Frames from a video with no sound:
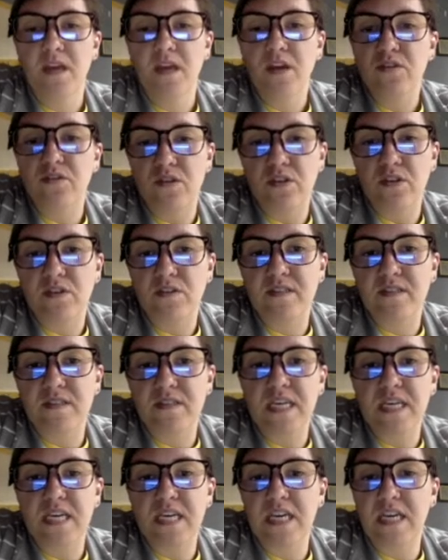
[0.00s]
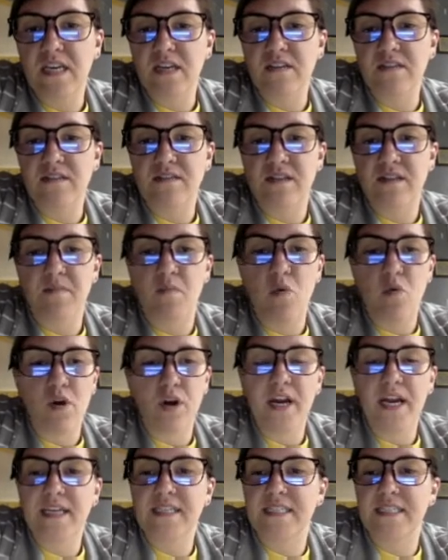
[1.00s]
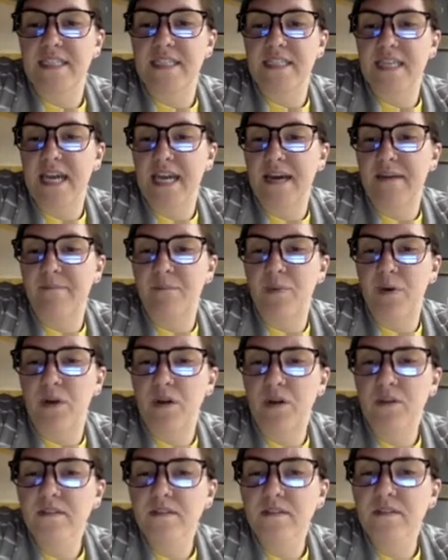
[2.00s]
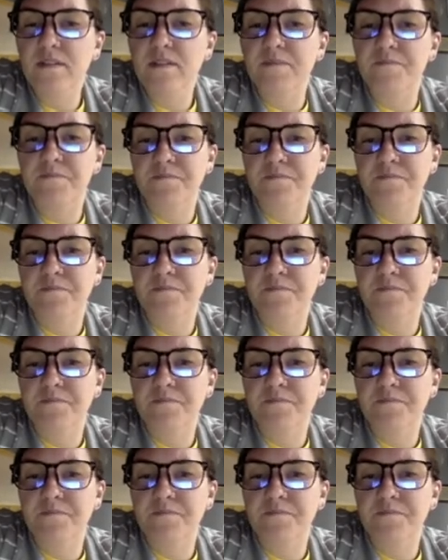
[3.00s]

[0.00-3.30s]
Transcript: you'll see some more examples,